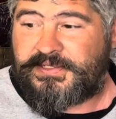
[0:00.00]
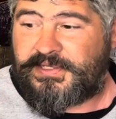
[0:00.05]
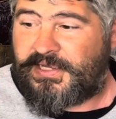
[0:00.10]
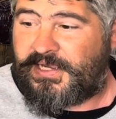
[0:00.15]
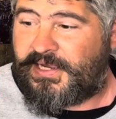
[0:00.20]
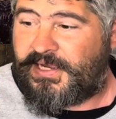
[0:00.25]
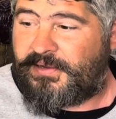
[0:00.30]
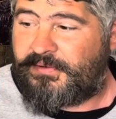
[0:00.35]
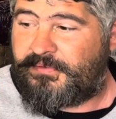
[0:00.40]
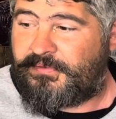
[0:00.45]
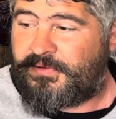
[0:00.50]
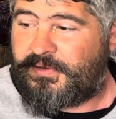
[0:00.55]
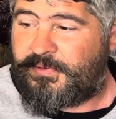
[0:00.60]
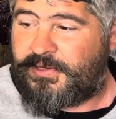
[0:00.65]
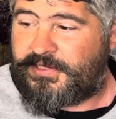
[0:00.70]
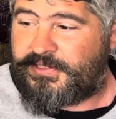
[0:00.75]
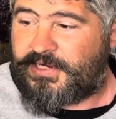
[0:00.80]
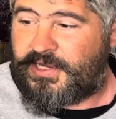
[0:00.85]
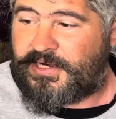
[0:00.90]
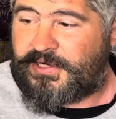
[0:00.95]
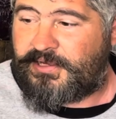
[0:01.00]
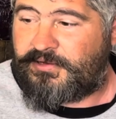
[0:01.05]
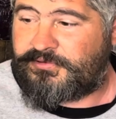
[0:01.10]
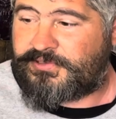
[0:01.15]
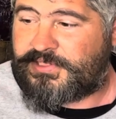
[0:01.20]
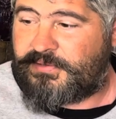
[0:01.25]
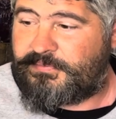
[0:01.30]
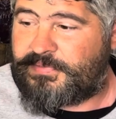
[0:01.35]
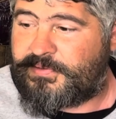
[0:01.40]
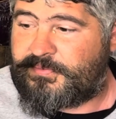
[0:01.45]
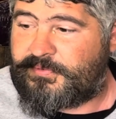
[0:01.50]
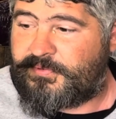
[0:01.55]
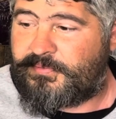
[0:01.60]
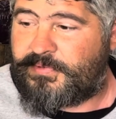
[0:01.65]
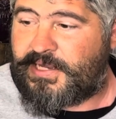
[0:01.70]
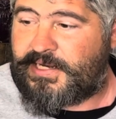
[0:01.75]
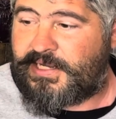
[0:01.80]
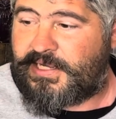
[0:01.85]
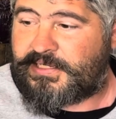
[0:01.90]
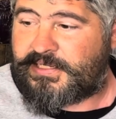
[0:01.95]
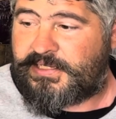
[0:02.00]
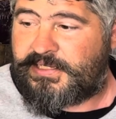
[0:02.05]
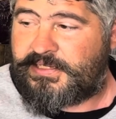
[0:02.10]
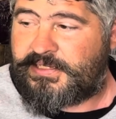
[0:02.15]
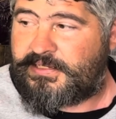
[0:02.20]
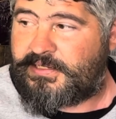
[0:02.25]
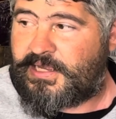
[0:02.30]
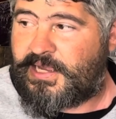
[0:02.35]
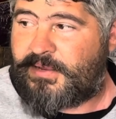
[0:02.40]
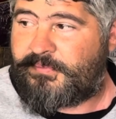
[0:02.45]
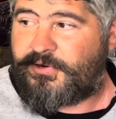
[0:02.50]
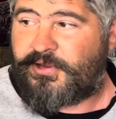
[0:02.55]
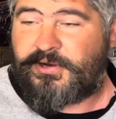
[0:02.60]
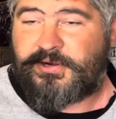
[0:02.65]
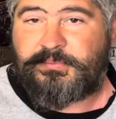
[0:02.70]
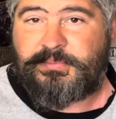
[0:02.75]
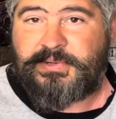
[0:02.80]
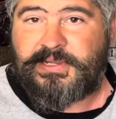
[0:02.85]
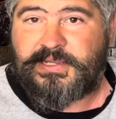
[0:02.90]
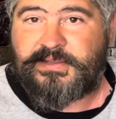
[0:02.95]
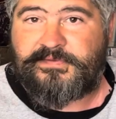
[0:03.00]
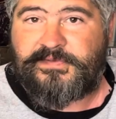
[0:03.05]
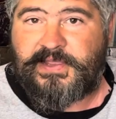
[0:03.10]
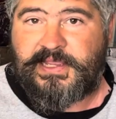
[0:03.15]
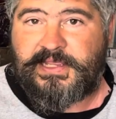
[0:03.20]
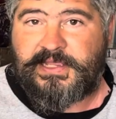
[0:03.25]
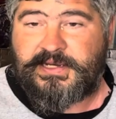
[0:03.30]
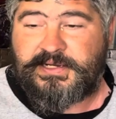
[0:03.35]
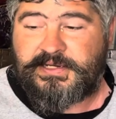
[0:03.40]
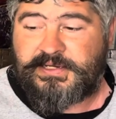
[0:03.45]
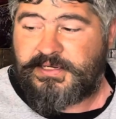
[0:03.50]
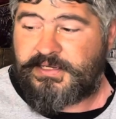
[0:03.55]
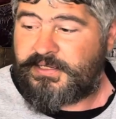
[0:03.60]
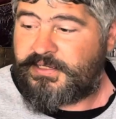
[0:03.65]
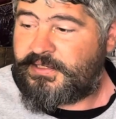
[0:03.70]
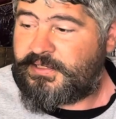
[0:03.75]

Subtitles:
I mean, I know some people might like Kata. I'm not a big fan.